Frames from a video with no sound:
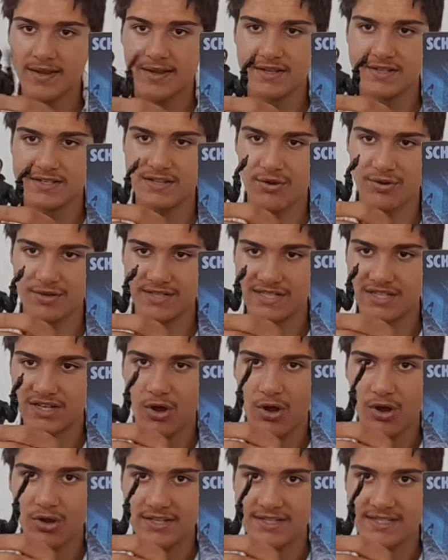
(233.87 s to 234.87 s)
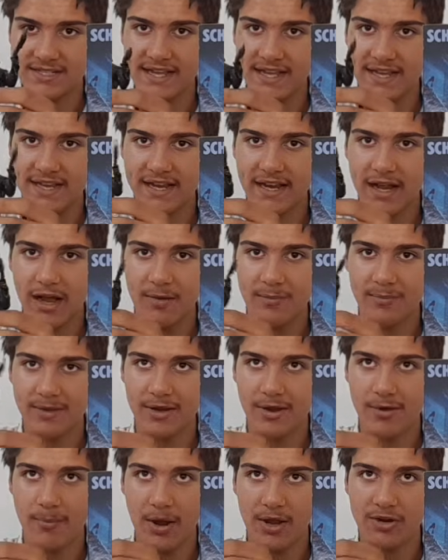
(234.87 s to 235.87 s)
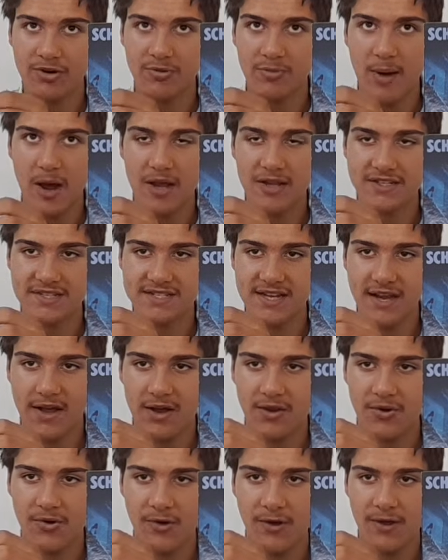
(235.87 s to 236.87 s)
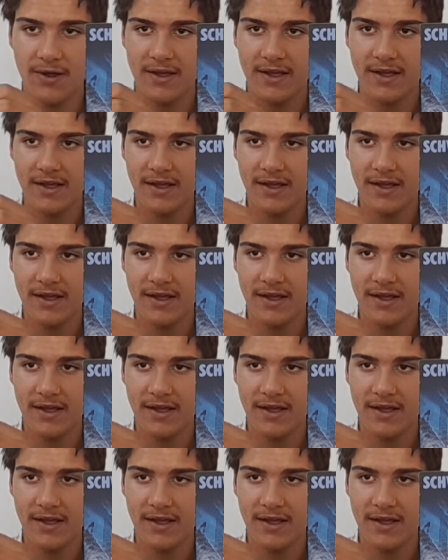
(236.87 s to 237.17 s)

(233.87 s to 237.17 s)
He's got his collar sticking up, Michael Myers style.